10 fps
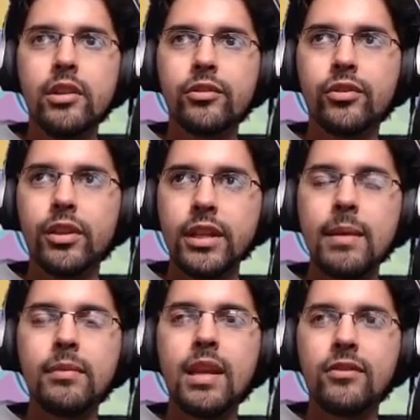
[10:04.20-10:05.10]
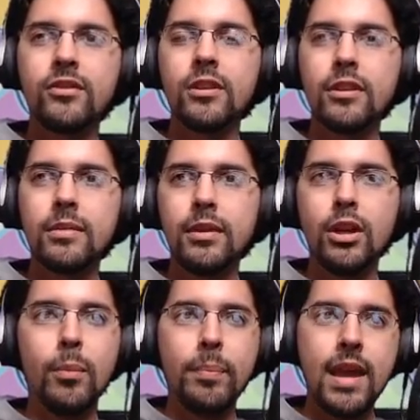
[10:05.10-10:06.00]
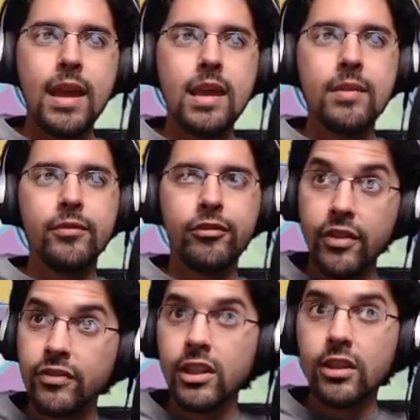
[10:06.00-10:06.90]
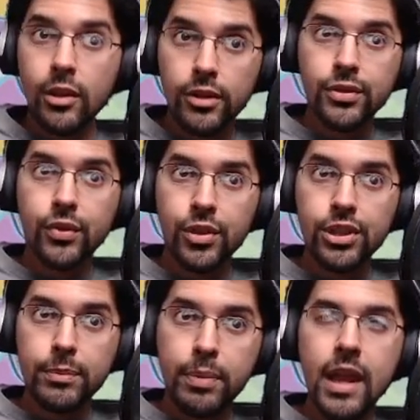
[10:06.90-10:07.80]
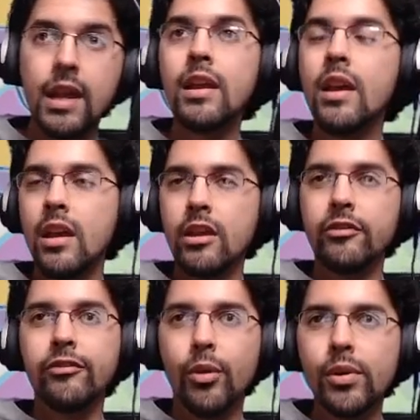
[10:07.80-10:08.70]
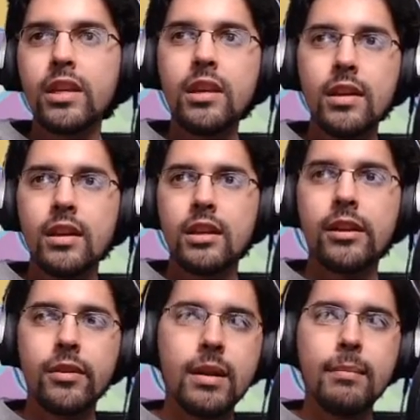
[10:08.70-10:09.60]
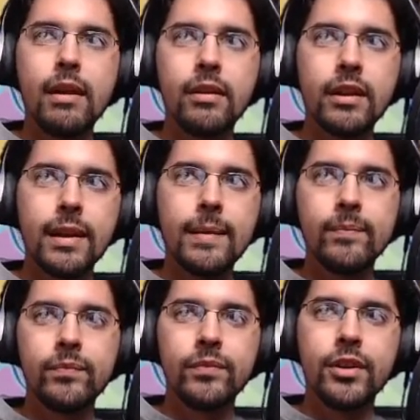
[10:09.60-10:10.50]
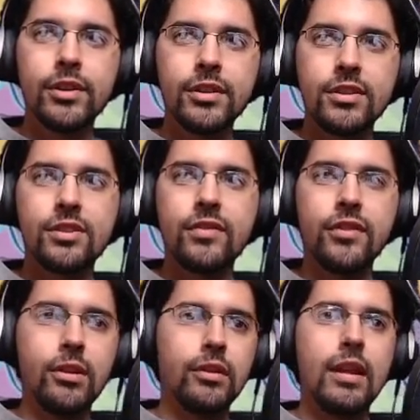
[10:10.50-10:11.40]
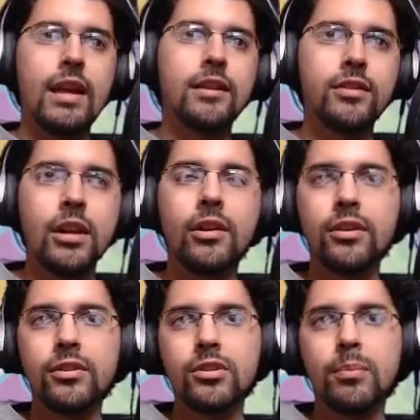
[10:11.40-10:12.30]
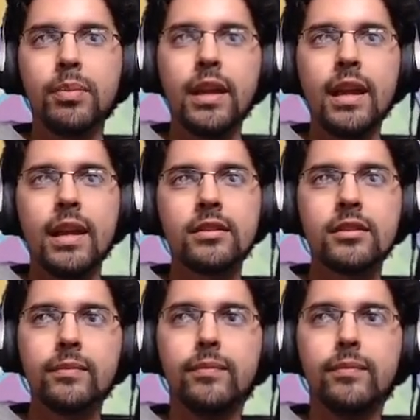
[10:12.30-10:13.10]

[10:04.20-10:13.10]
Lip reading: for a game that you have to, you know, pay $50 for in Japan and $40 here in America, there's a severe lack of characters to play as.